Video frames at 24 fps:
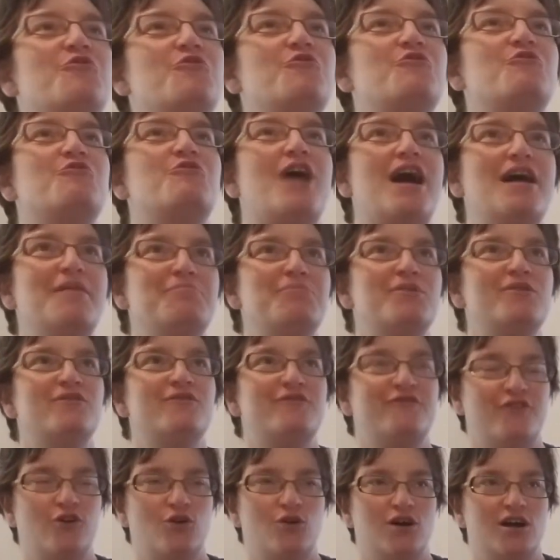Right
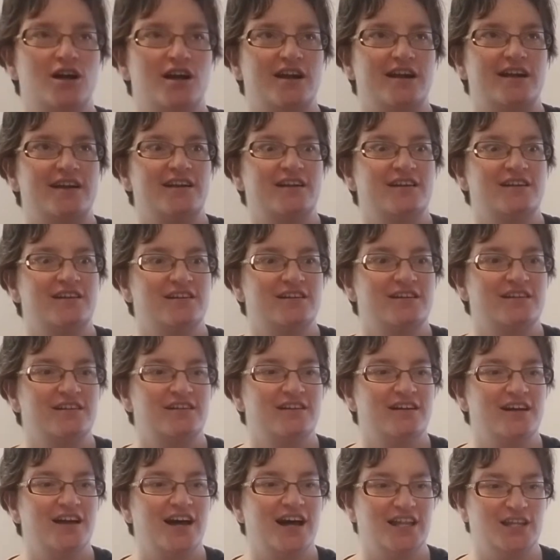before
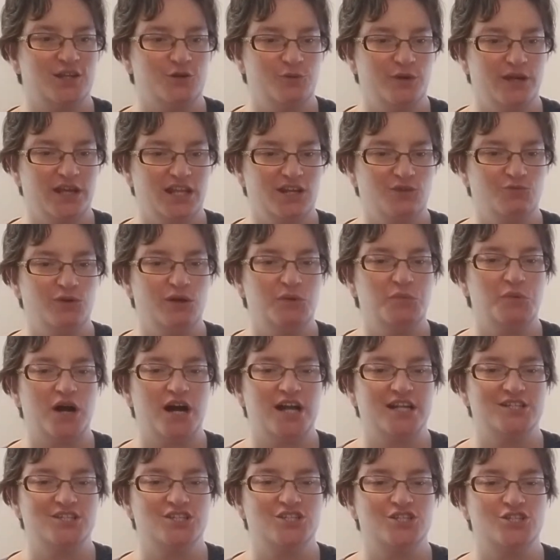Halloween, we
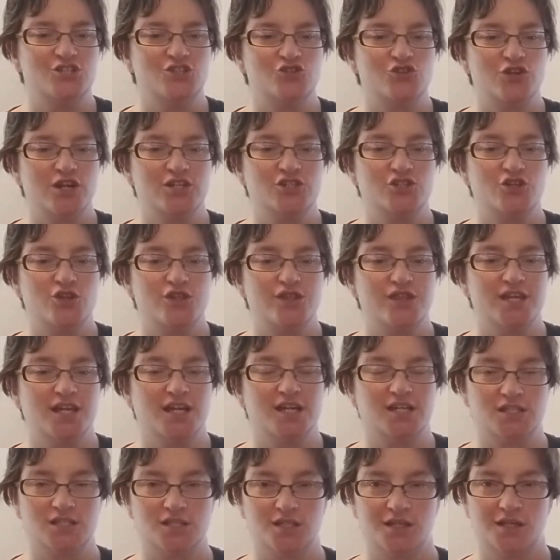watched Stranger
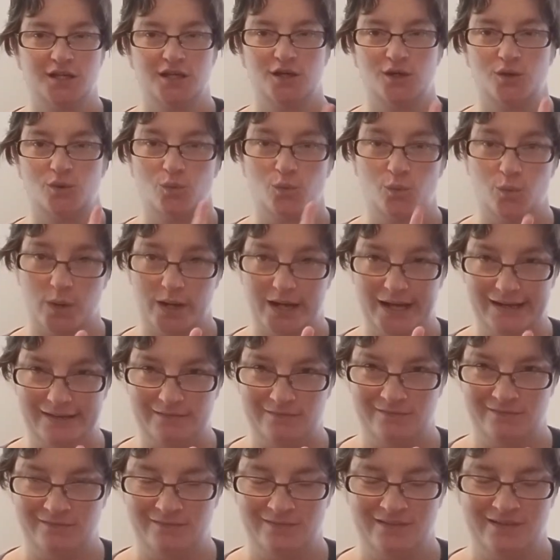Things
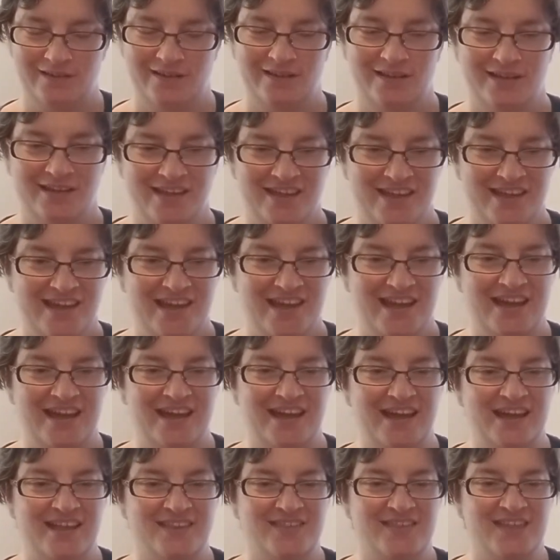1.
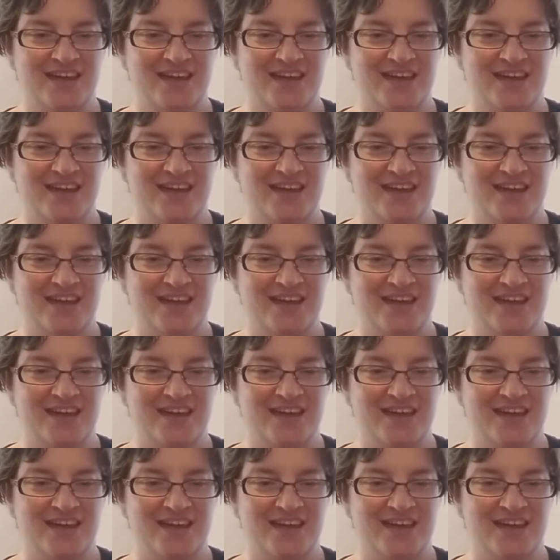And